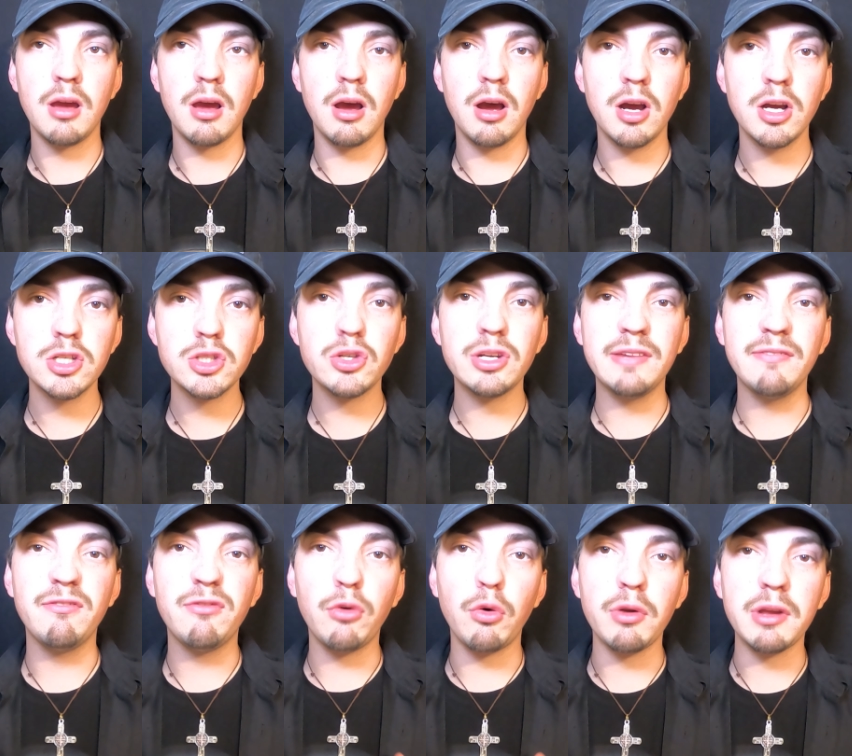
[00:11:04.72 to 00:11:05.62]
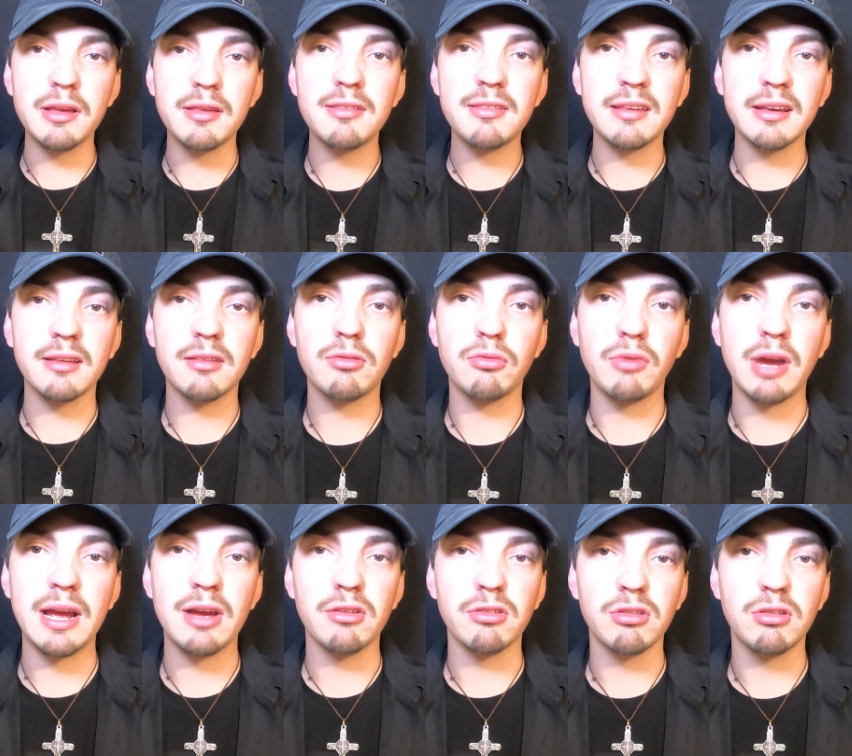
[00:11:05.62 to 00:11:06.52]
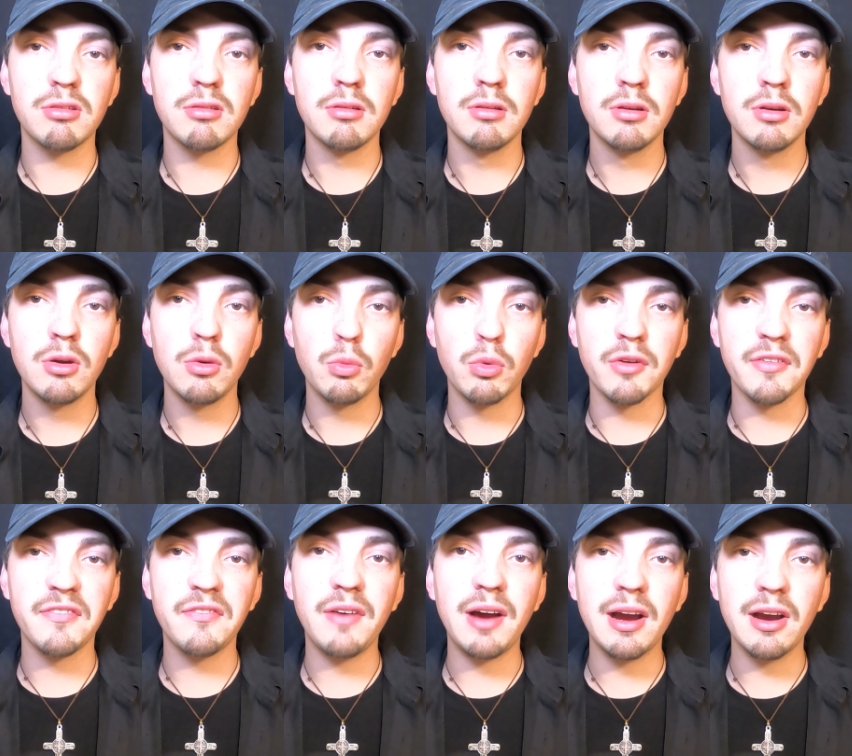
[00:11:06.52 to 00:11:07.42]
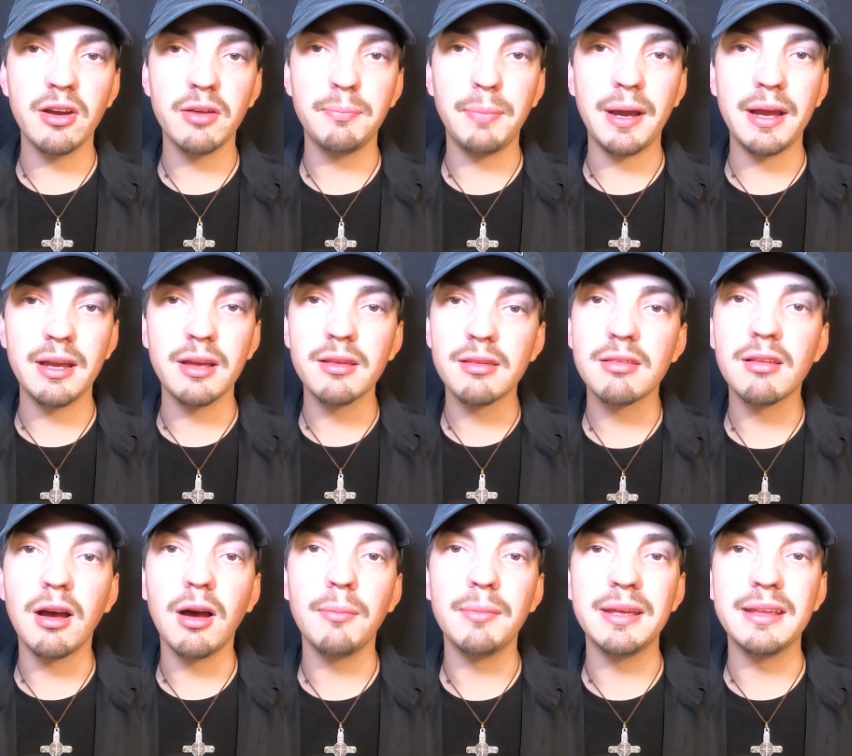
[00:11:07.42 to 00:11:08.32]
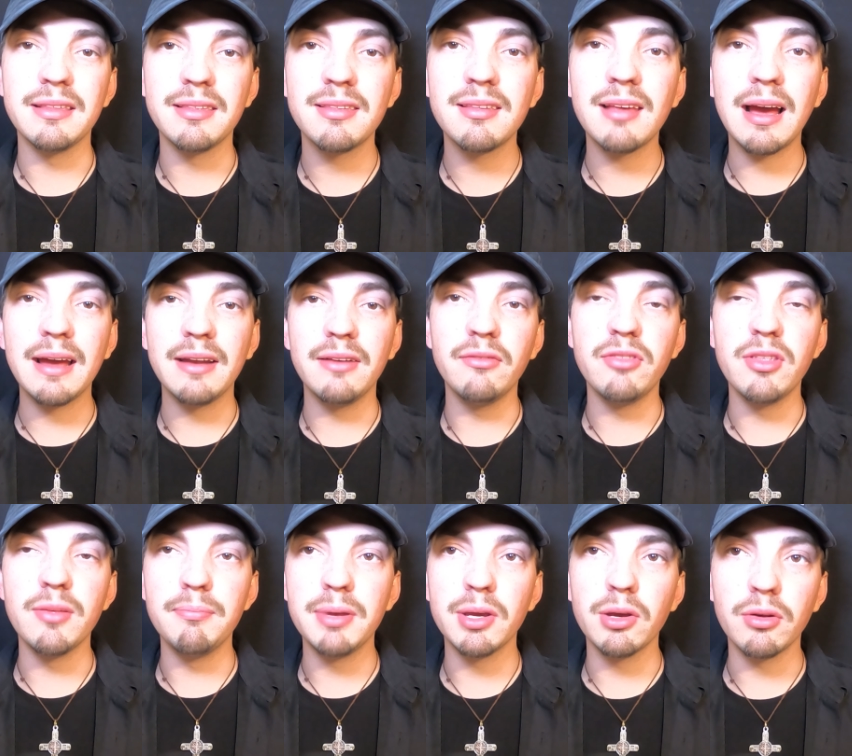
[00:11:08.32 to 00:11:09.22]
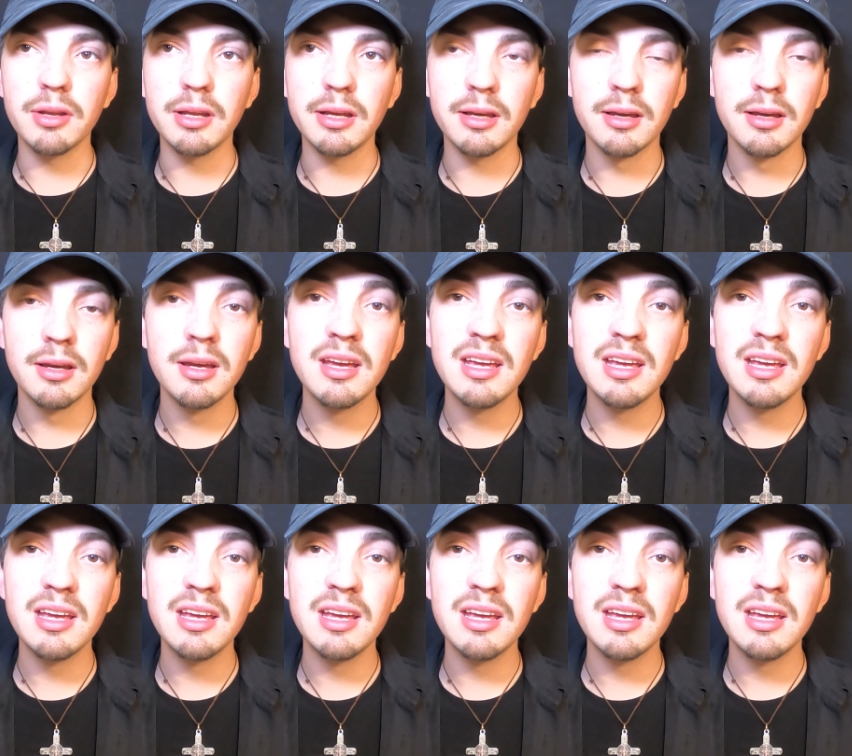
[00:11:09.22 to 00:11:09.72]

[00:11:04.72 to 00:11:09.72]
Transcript: 146 rounds were fired by Hasan inside of the building.